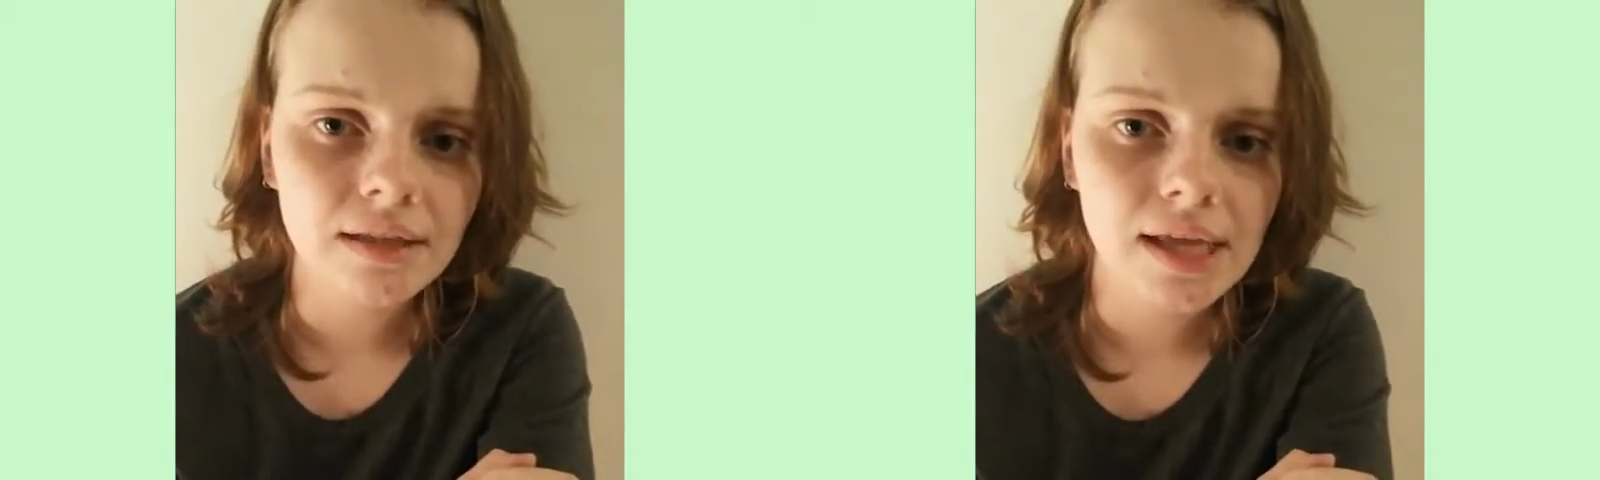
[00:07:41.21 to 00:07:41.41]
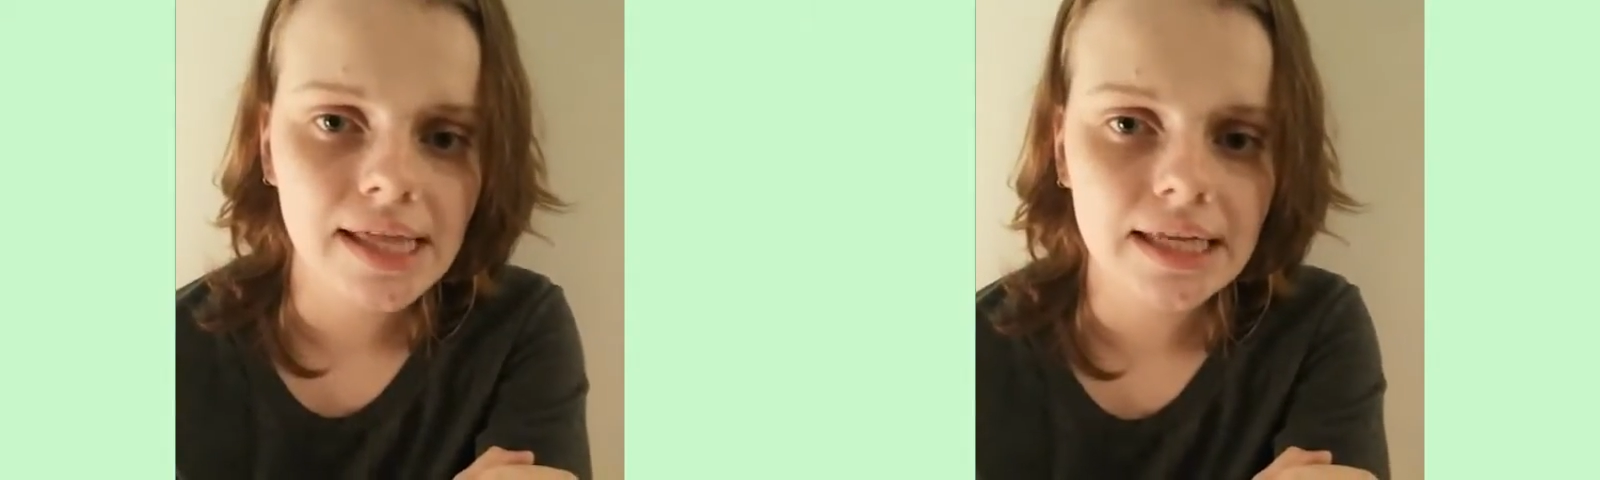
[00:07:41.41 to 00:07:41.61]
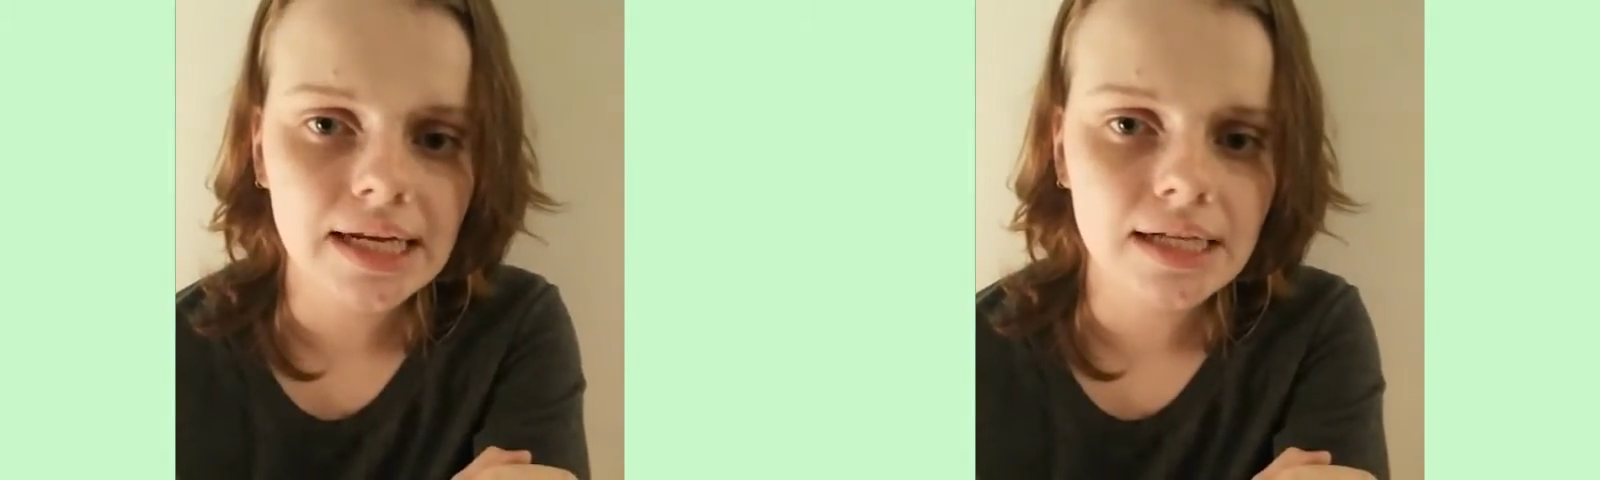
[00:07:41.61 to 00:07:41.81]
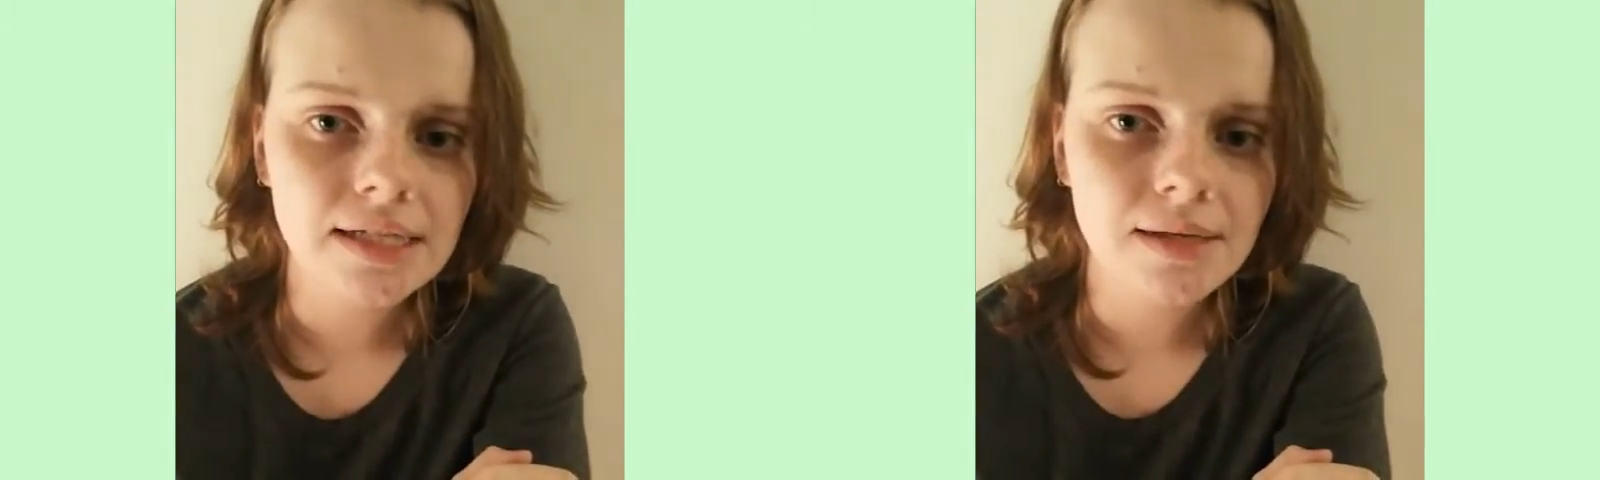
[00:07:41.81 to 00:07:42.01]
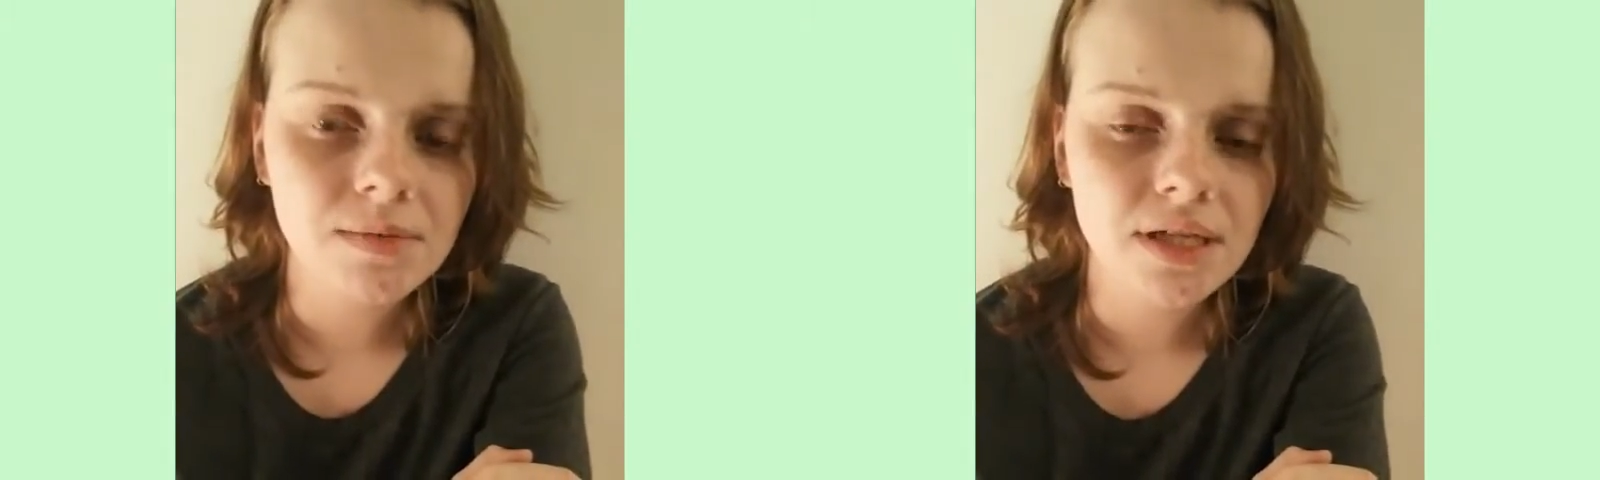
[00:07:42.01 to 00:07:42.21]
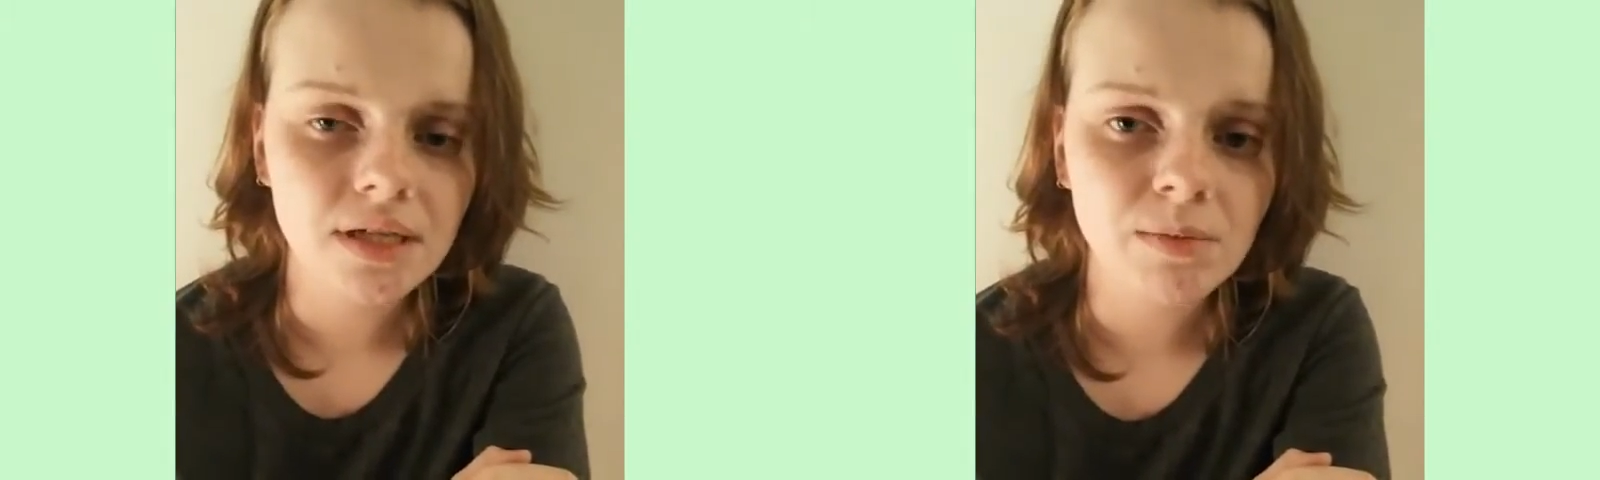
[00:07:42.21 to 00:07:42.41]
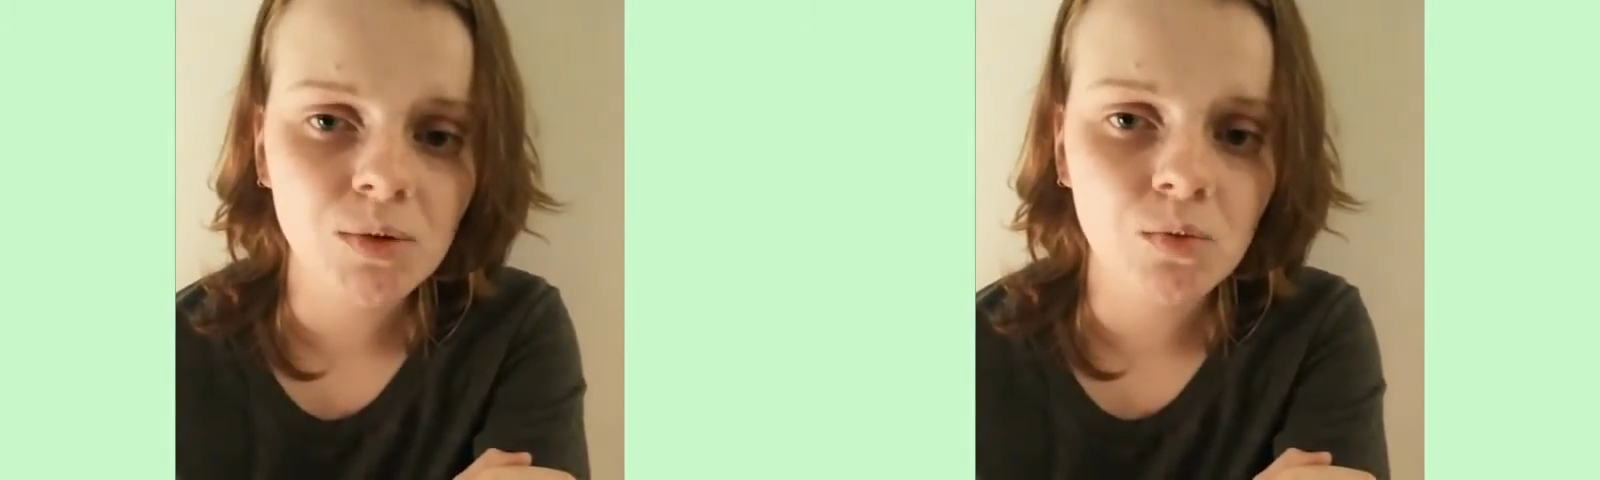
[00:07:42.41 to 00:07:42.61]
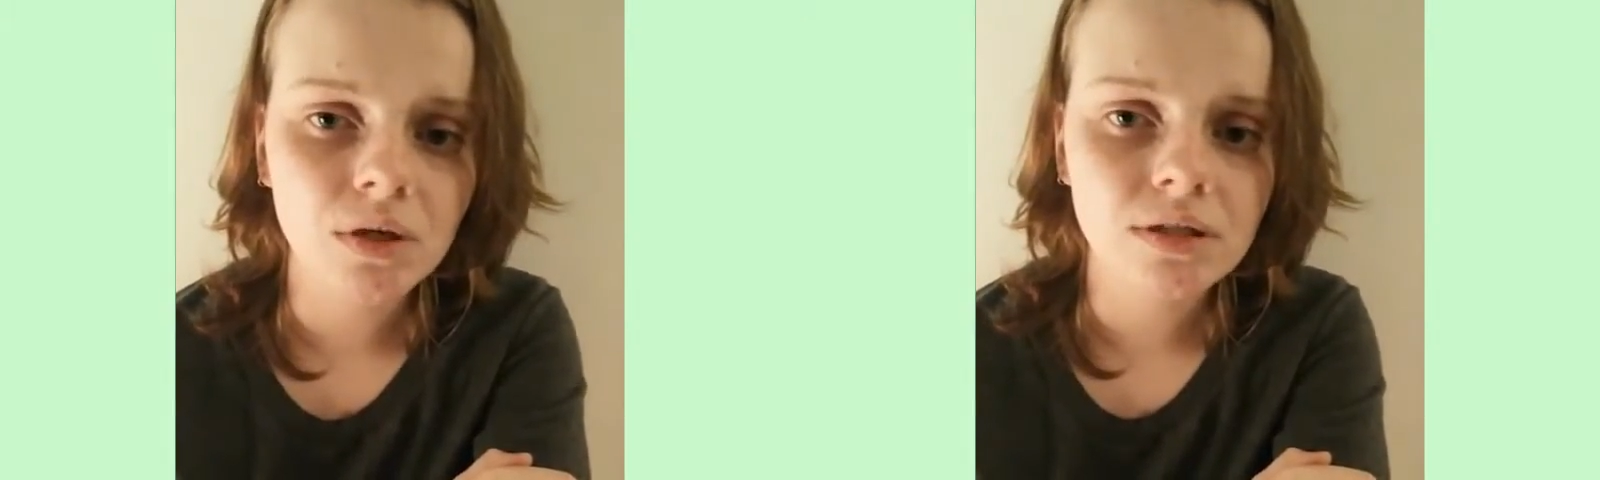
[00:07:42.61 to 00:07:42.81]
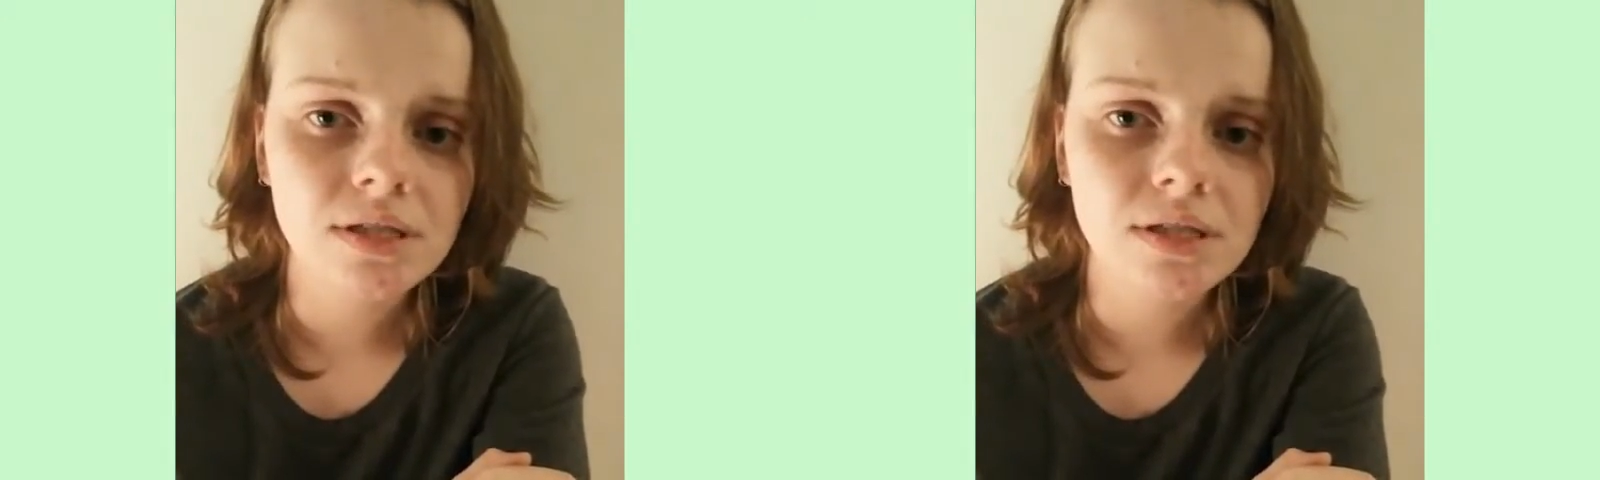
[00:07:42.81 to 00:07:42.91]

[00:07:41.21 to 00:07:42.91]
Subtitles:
like, the next time it's going to be worse,